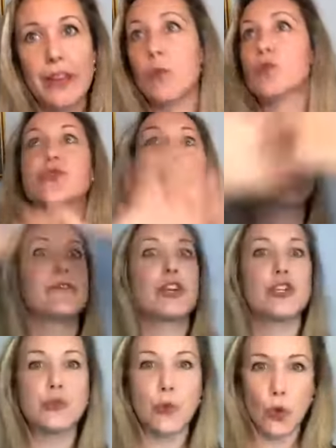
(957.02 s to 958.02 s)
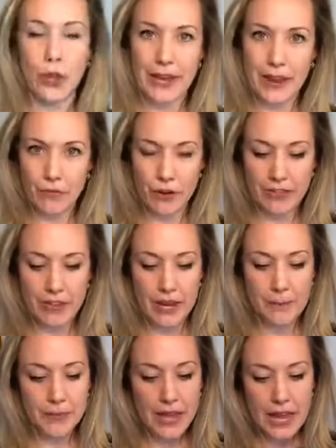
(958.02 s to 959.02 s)
that was sort of controlling
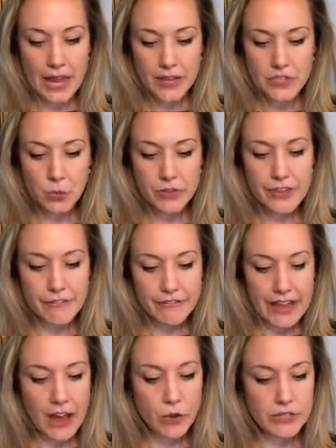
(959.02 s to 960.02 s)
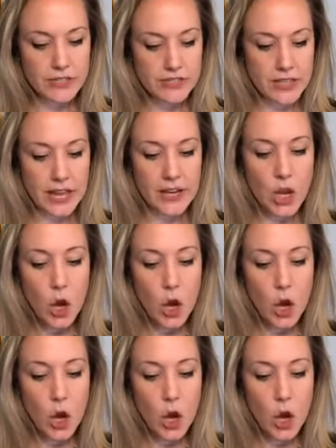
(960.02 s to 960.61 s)
everything and so what they found is that